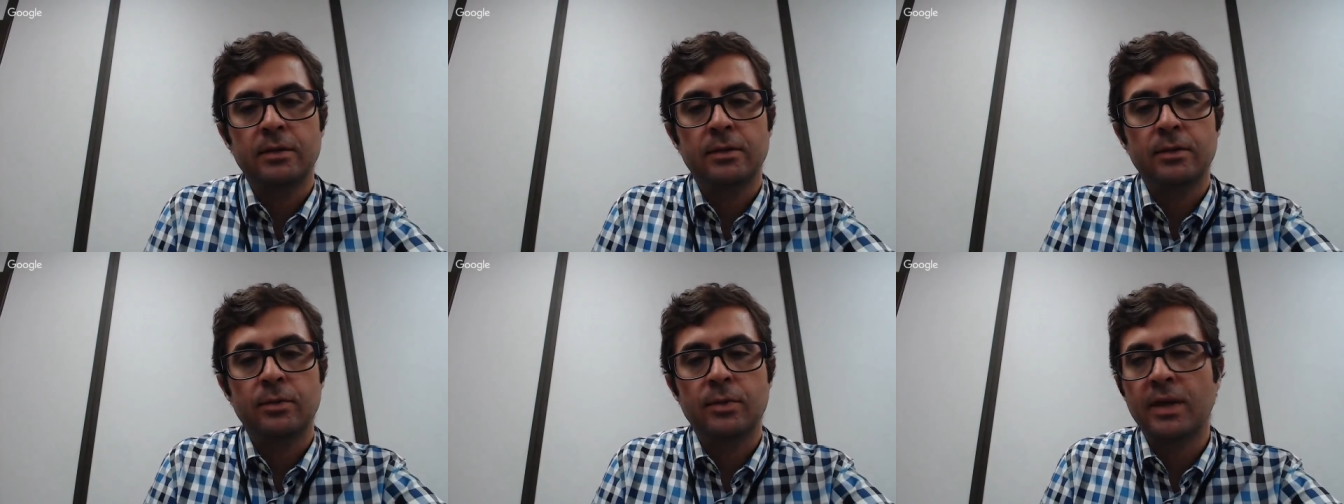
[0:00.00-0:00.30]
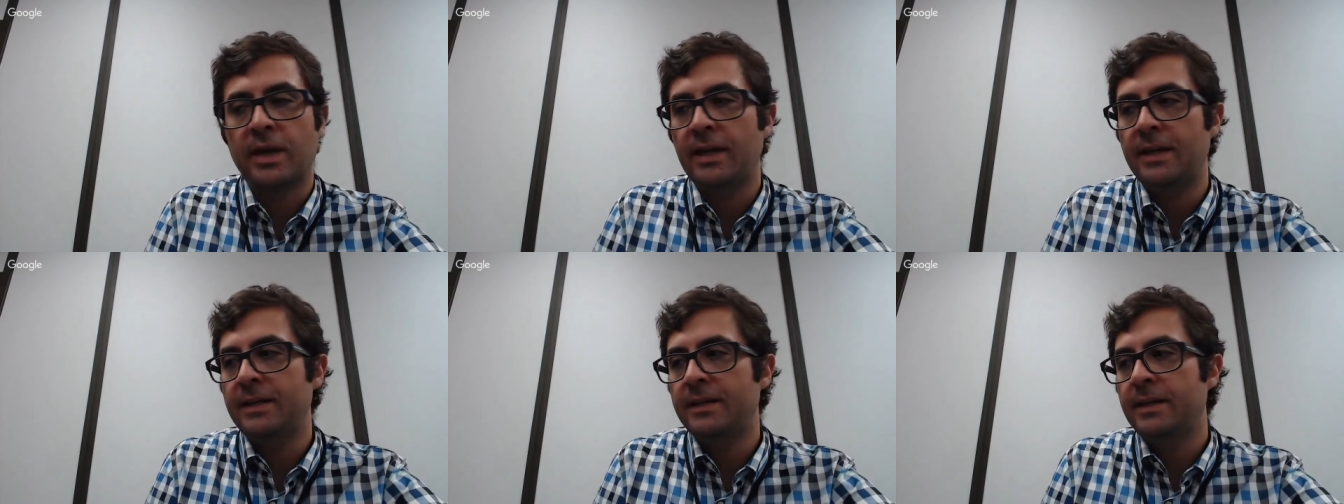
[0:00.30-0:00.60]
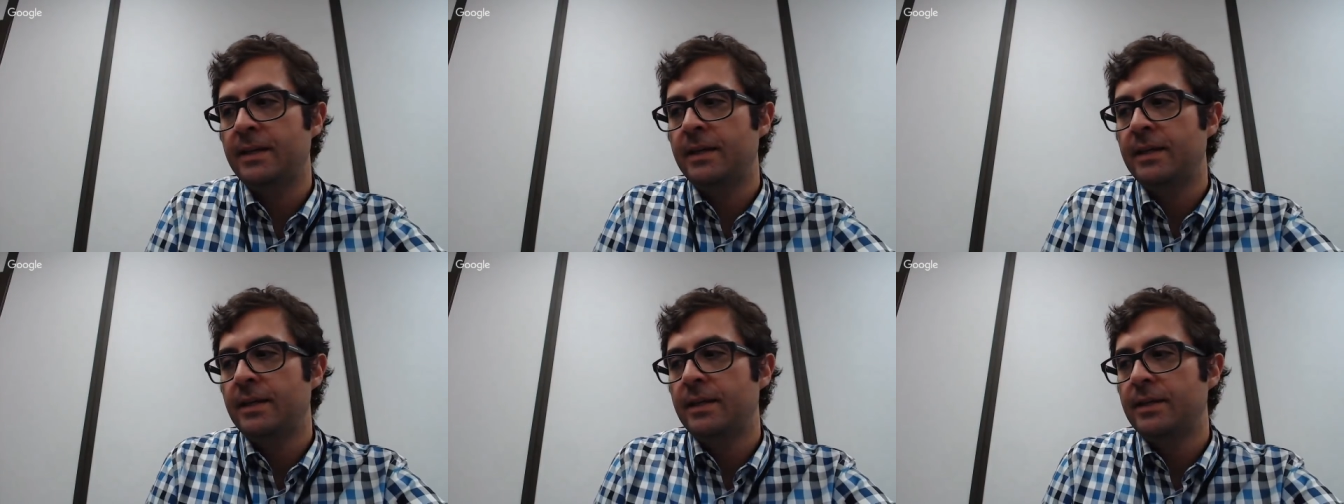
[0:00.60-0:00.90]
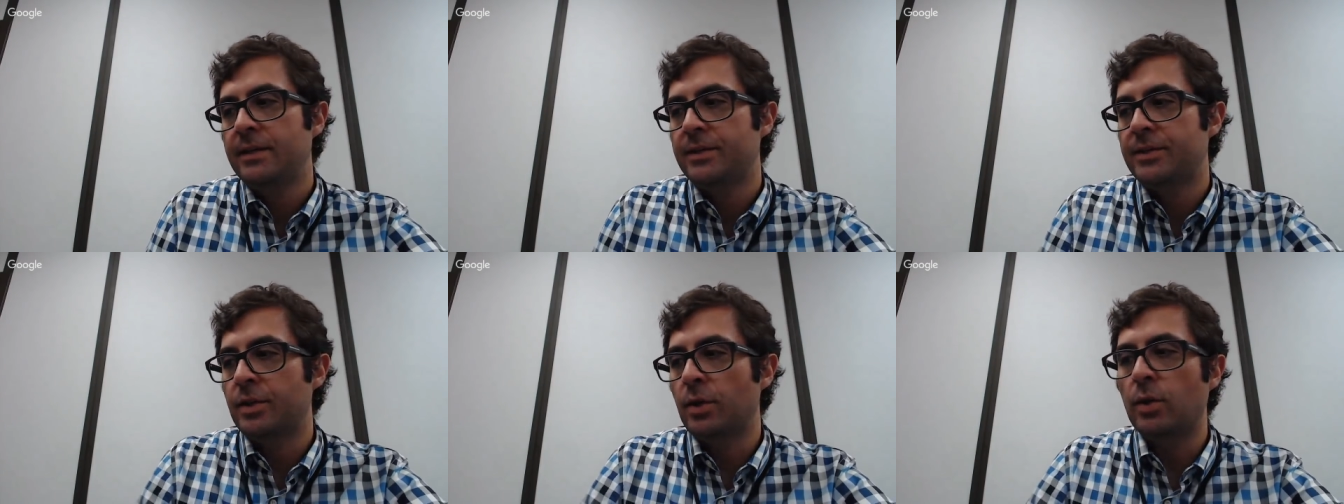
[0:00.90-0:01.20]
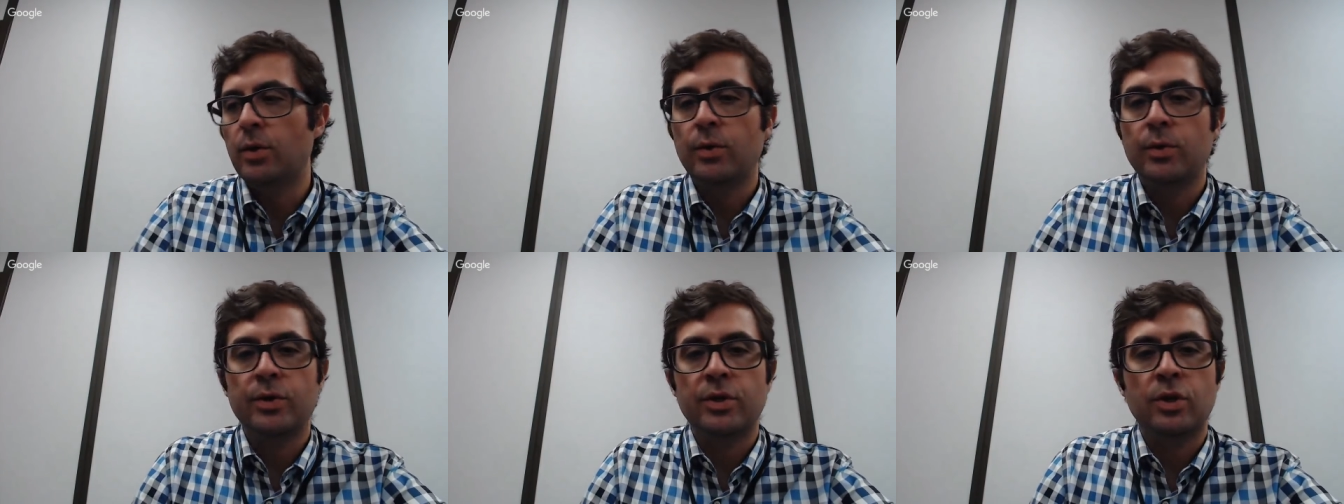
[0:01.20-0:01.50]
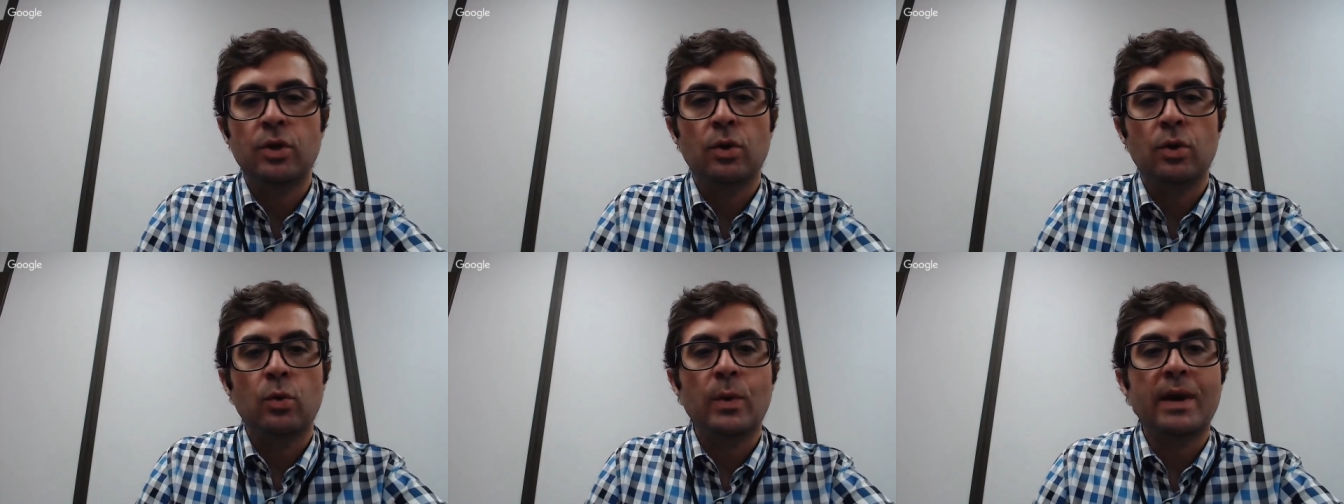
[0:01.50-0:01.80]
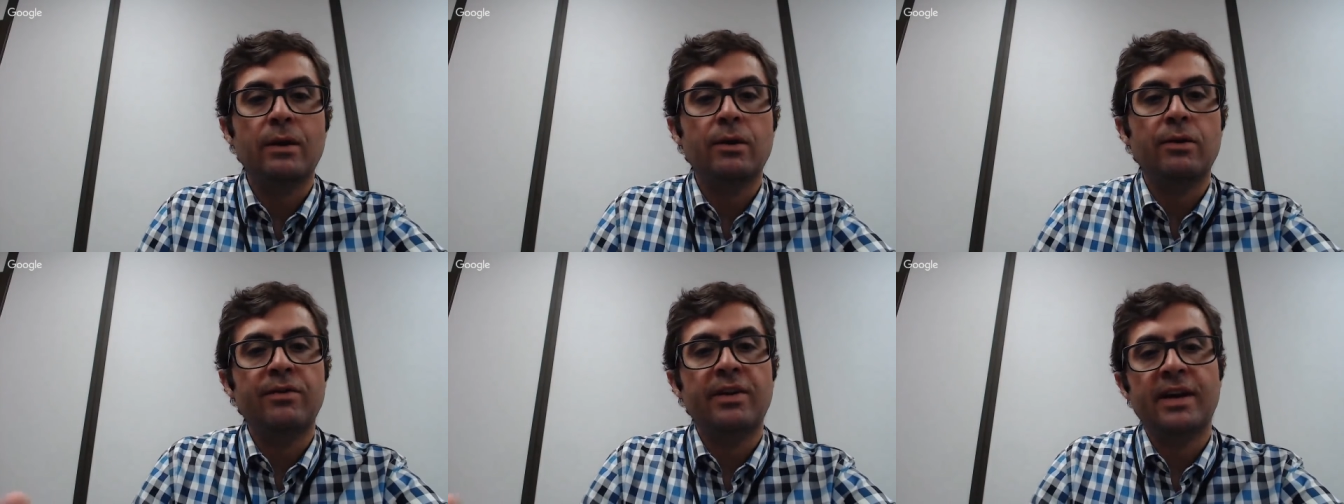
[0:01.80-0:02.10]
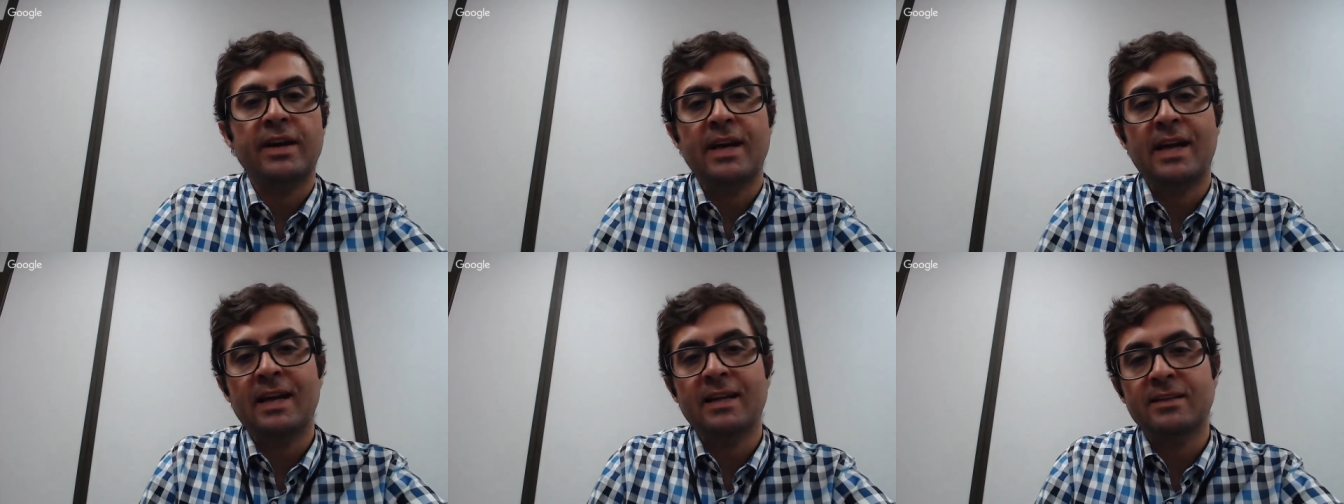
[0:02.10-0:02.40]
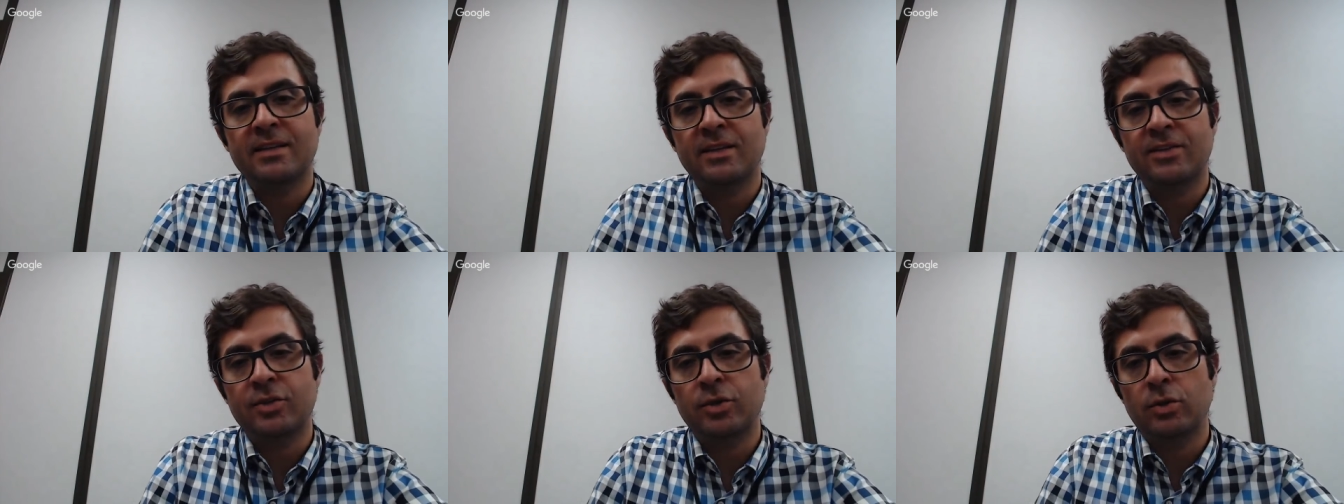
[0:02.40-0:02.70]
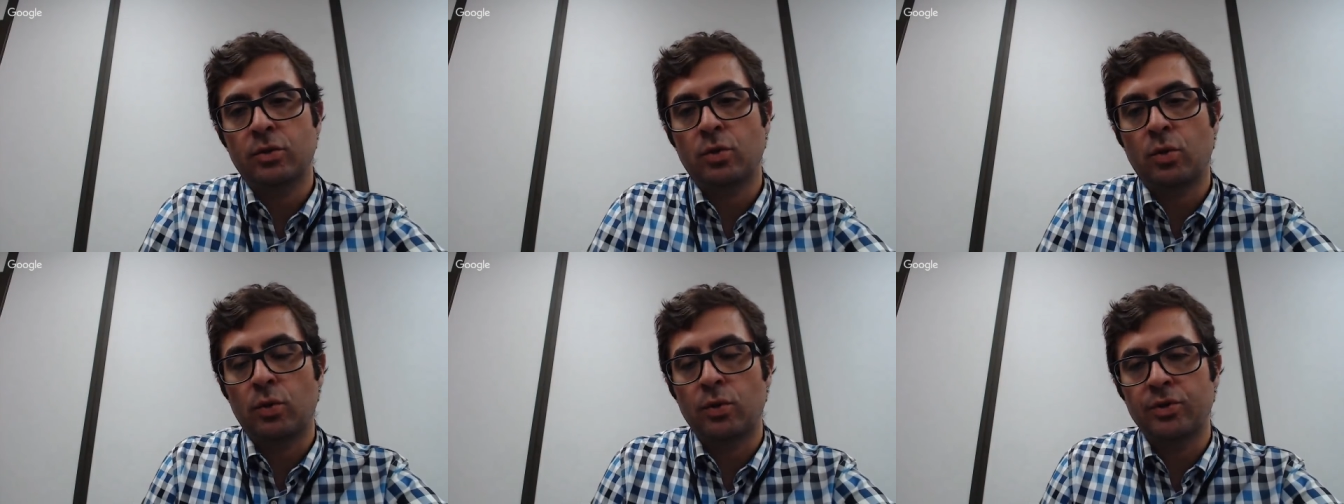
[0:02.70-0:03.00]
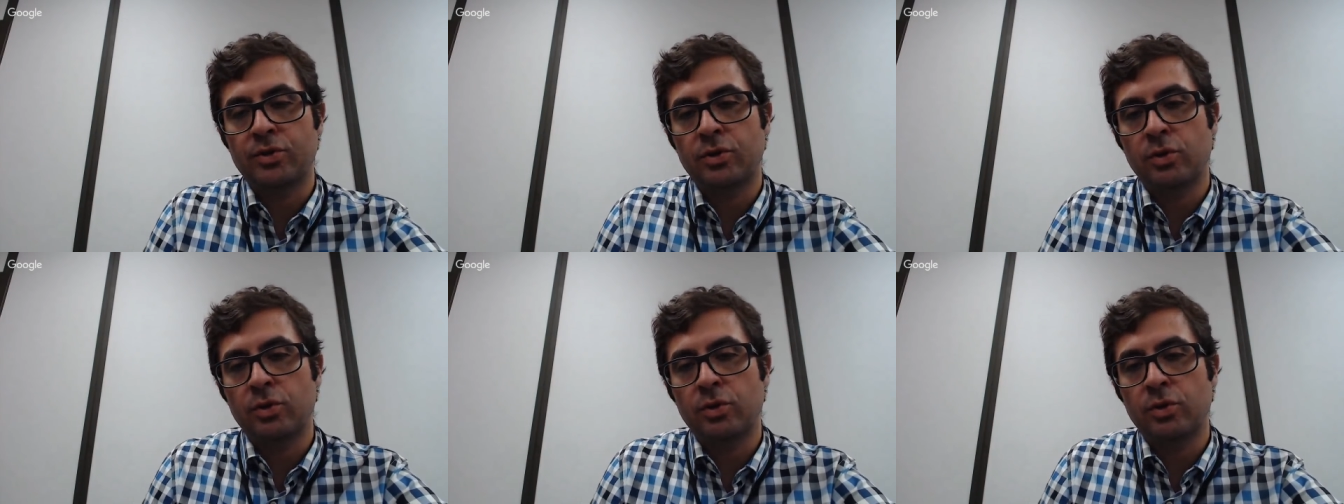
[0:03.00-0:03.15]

Okay? So you're aware of how to access your course,